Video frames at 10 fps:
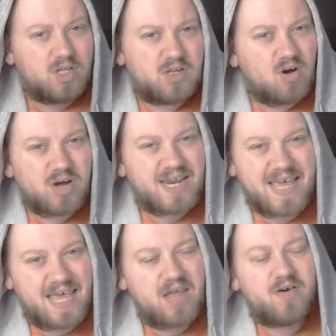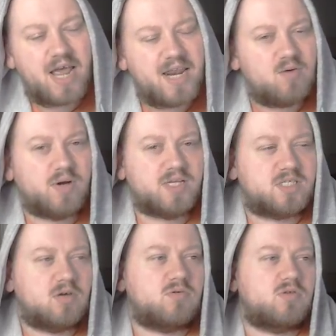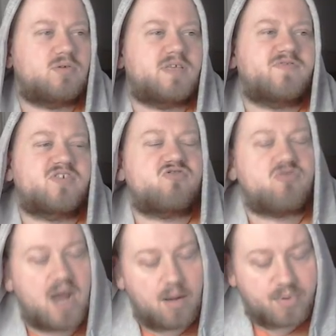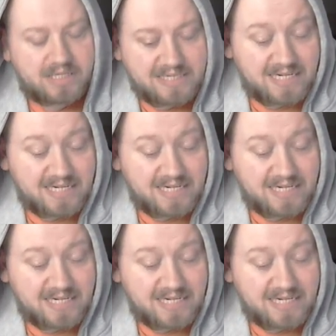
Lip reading: you're not going to hear it anyway, so who gives a crap?